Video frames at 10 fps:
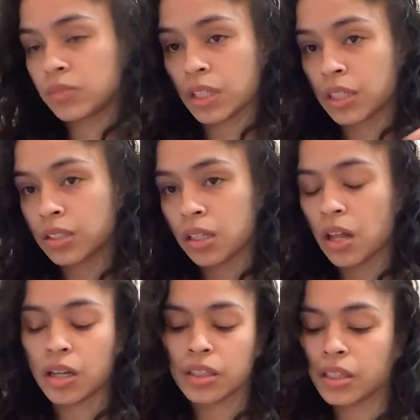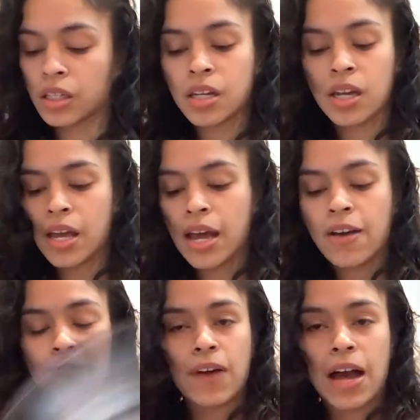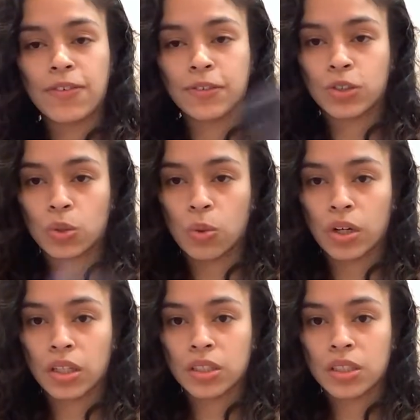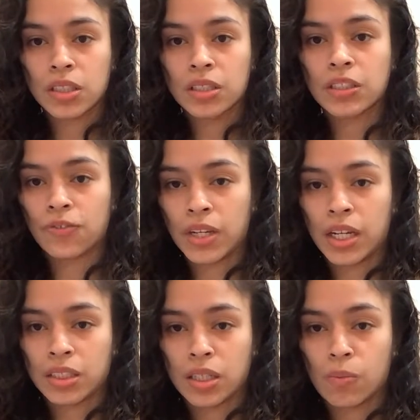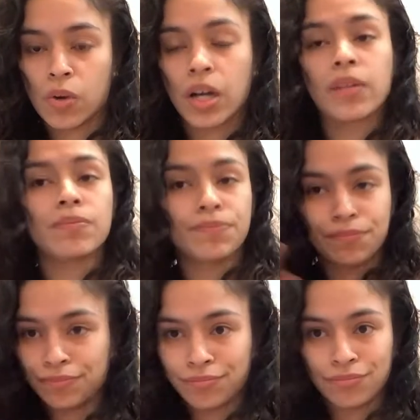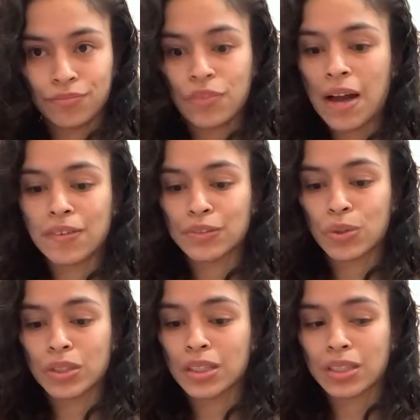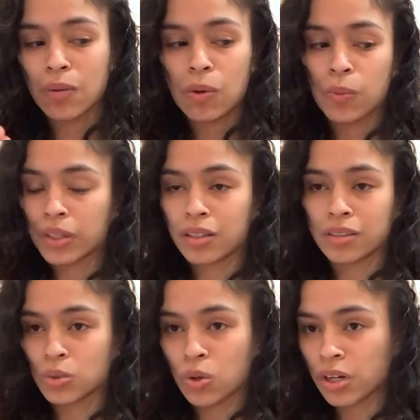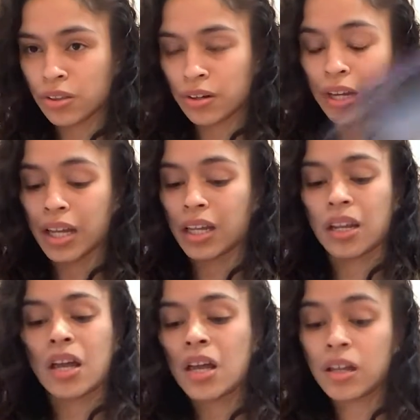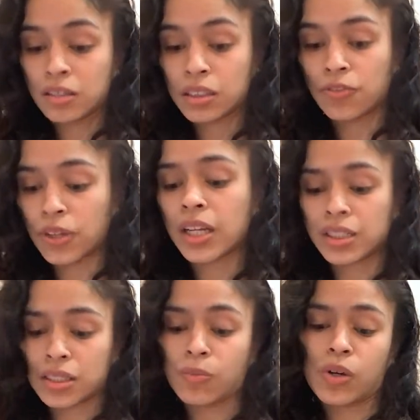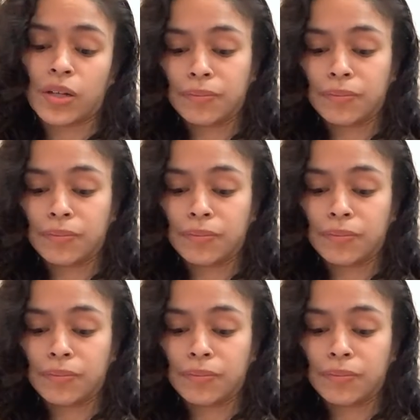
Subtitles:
That's Yolanda. Five of Swords, defeating someone. Five of Swords is someone with a sword in their hand, defeating someone.